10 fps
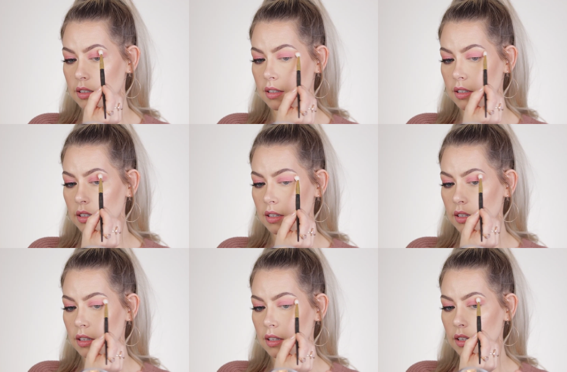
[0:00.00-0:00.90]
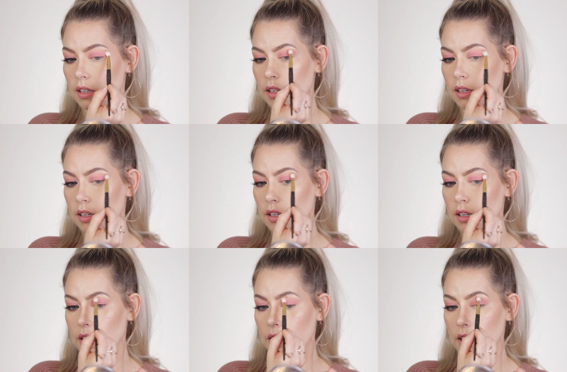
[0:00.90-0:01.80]

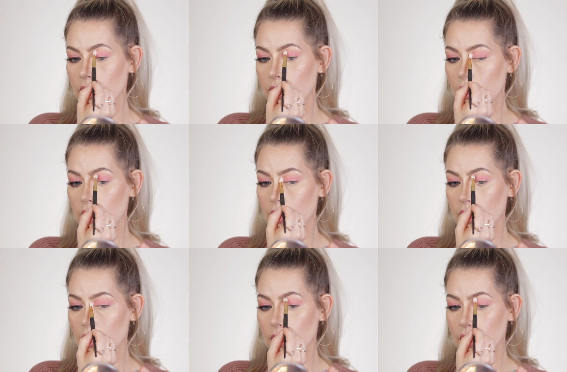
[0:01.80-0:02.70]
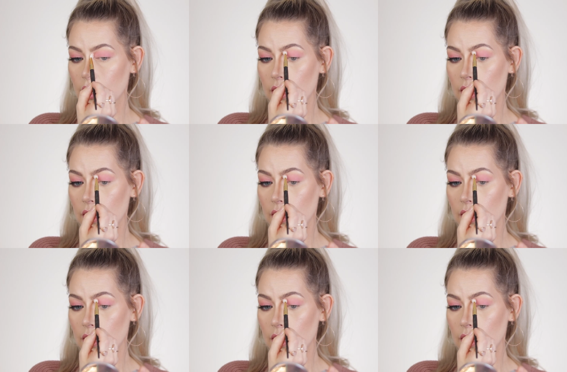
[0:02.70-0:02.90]
(silence)